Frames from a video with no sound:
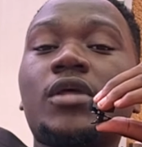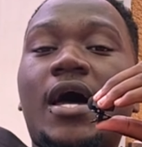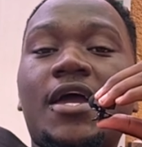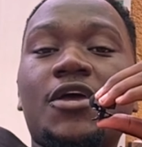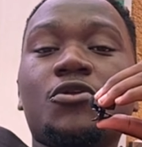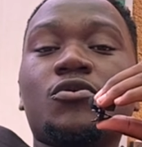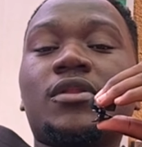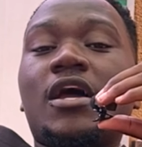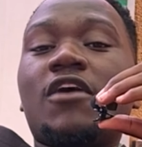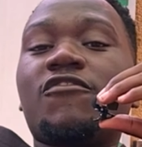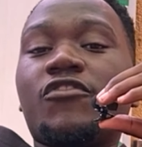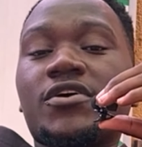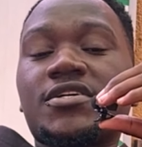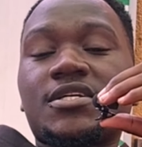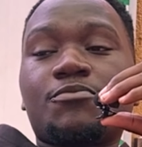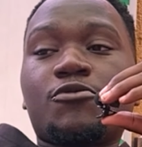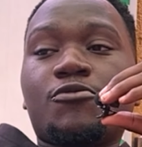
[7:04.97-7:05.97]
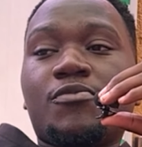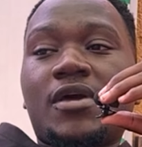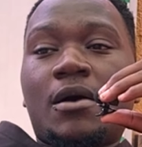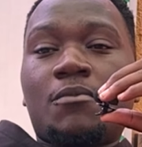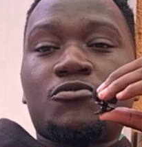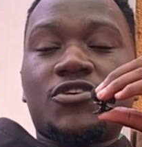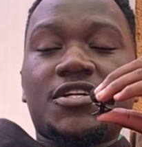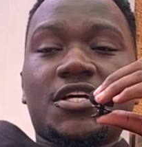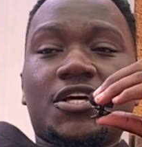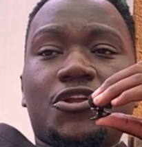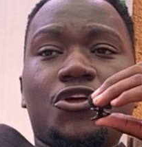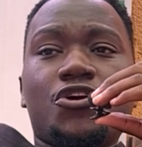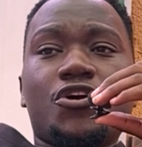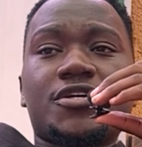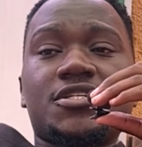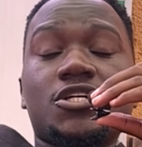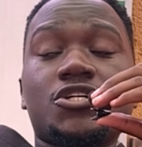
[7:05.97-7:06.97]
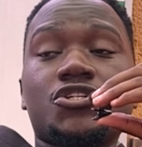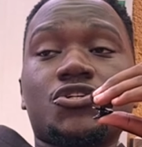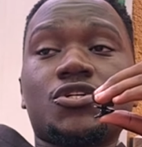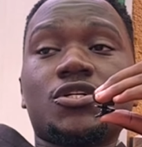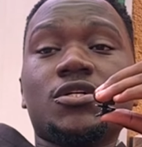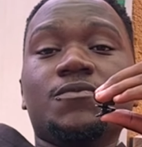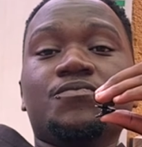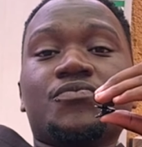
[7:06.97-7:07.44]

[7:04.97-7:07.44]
I know now, for example, me, I'm trading New York session,